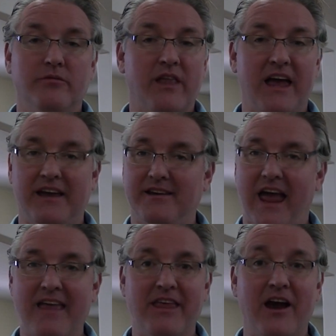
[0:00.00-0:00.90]

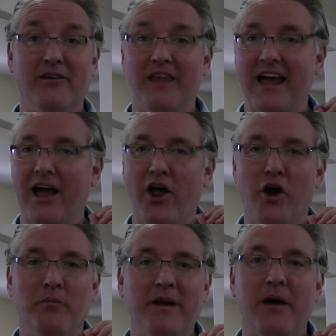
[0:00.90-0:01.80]
I'll
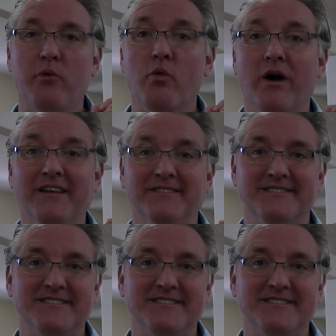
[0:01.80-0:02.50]
open up one